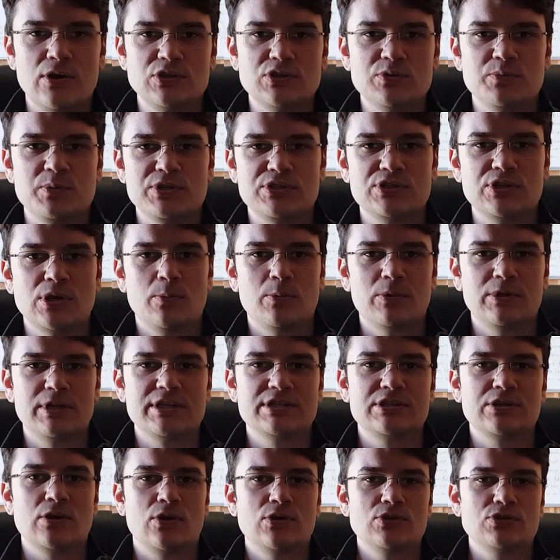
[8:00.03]
to be someone
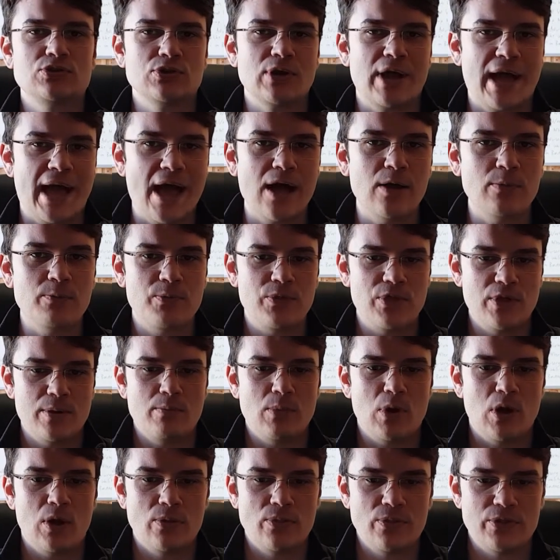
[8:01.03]
that's going to help
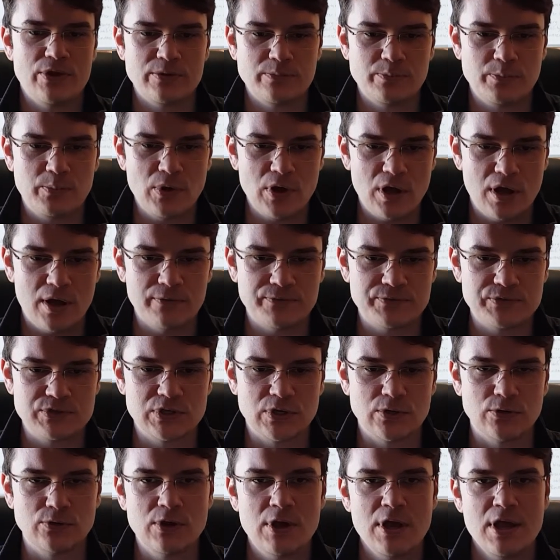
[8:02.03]
them on their path.
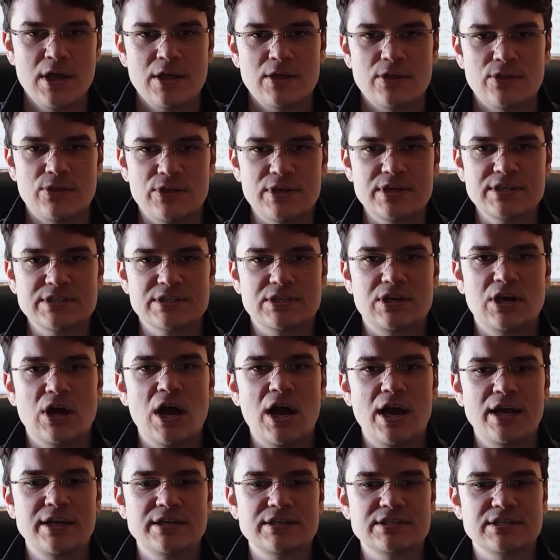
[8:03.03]
So this
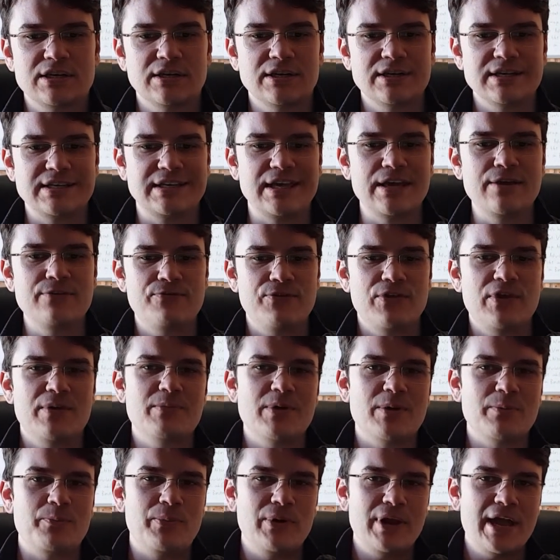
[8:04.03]
guide is going to give them
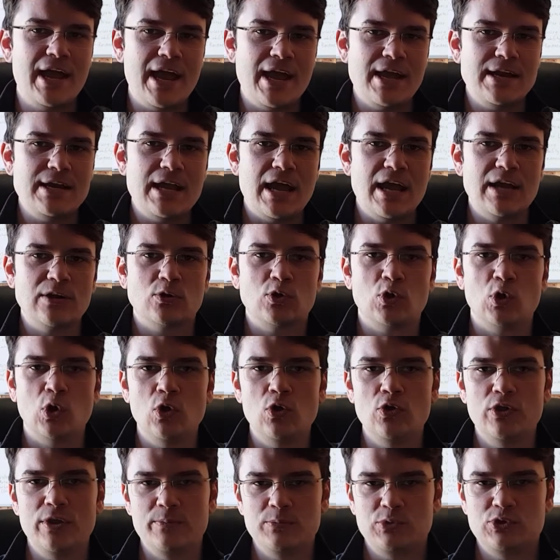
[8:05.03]
a plan and
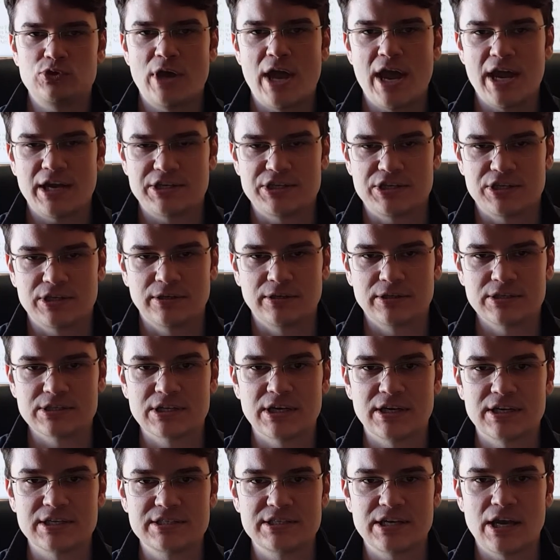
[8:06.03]
call them to action. It's
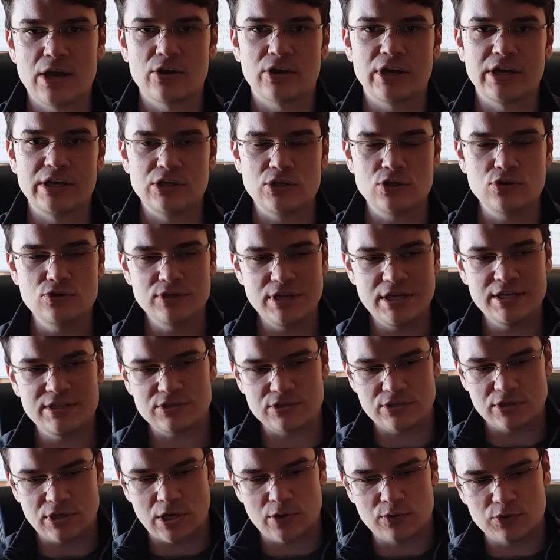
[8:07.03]
going to say, okay, you need
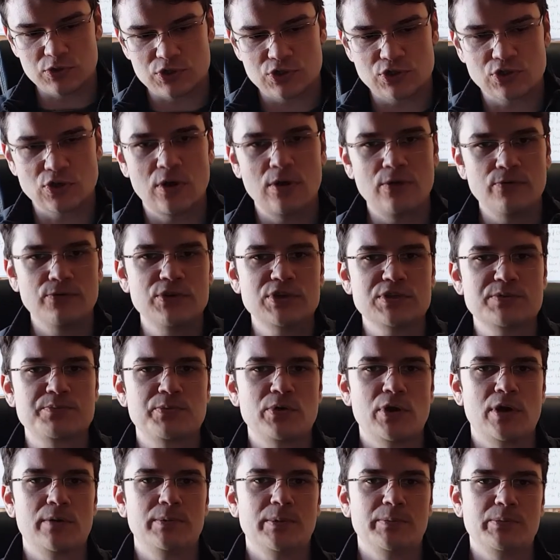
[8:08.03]
to go and solve this
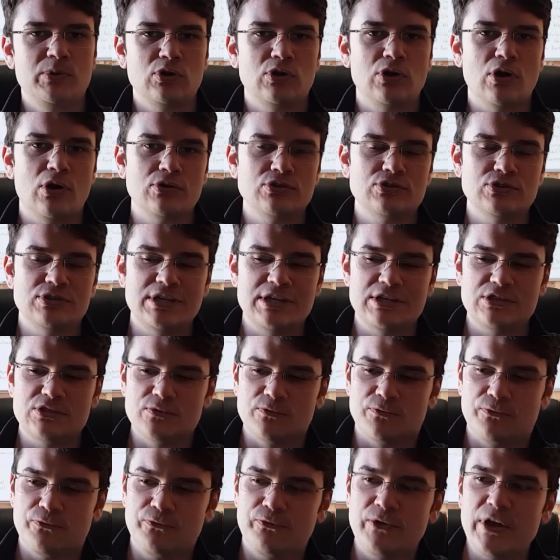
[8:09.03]
problem. You're going to need to
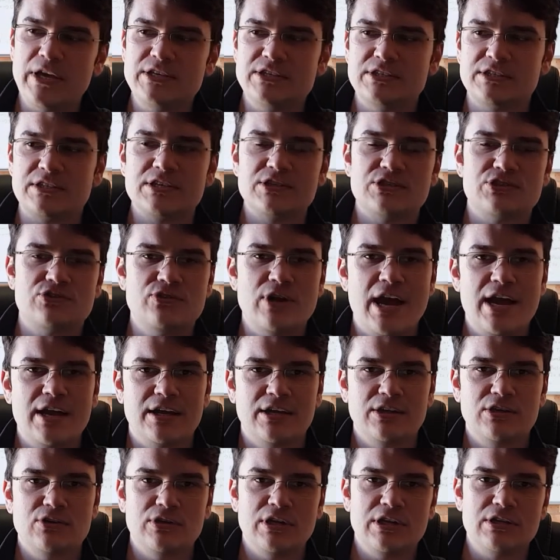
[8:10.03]
face this
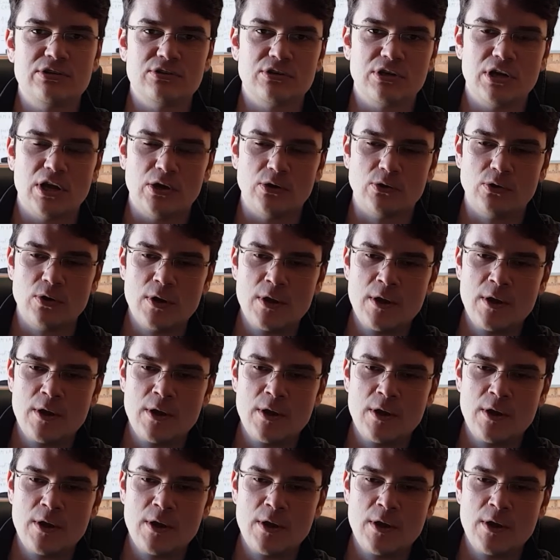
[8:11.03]
dragon. You need to go,